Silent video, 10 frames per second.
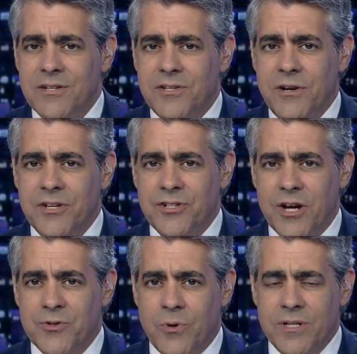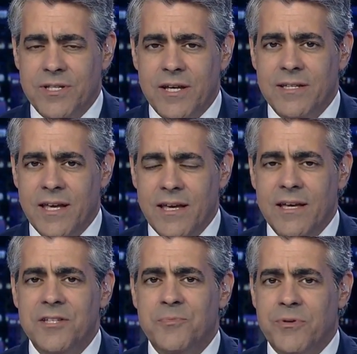attorney Josh Ward says
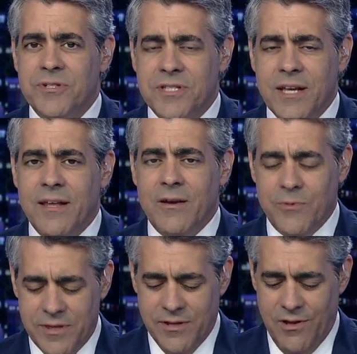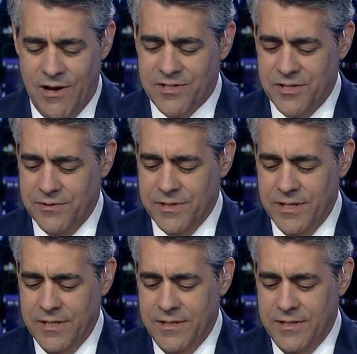he is proceeding with the lawsuit.